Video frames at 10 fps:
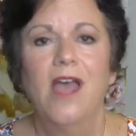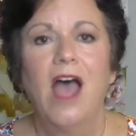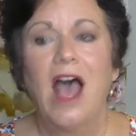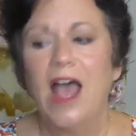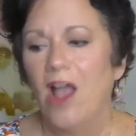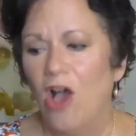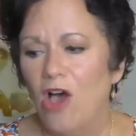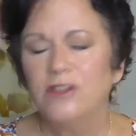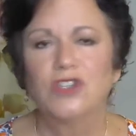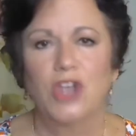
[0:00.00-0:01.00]
I
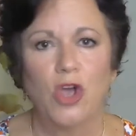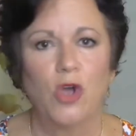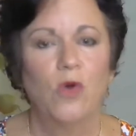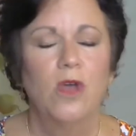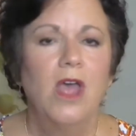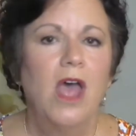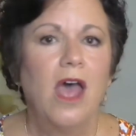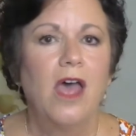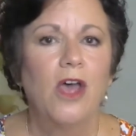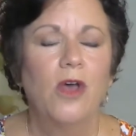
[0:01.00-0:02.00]
also
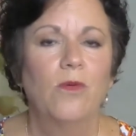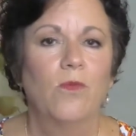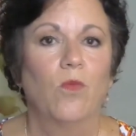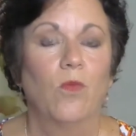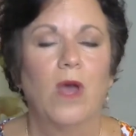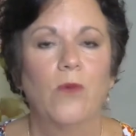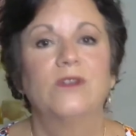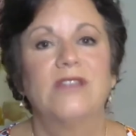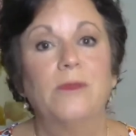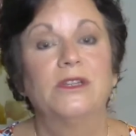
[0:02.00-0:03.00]
uh, uh, was
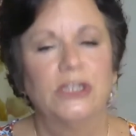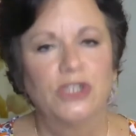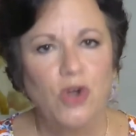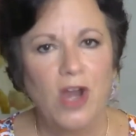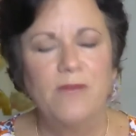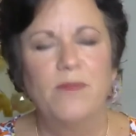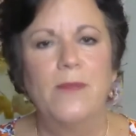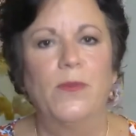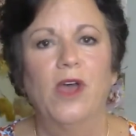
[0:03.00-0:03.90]
able to train people.